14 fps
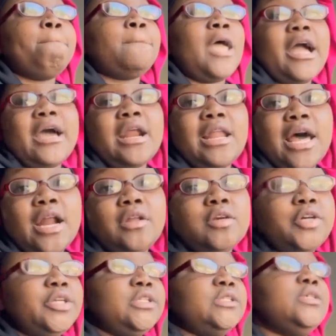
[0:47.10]
I got a lot of
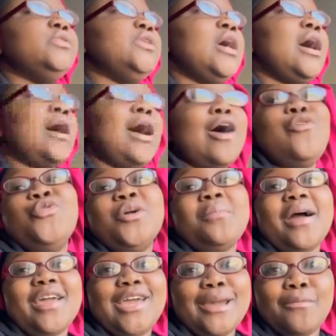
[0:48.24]
learning to do, y'all. I ordered my
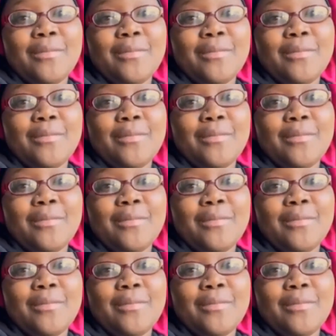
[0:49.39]
camera.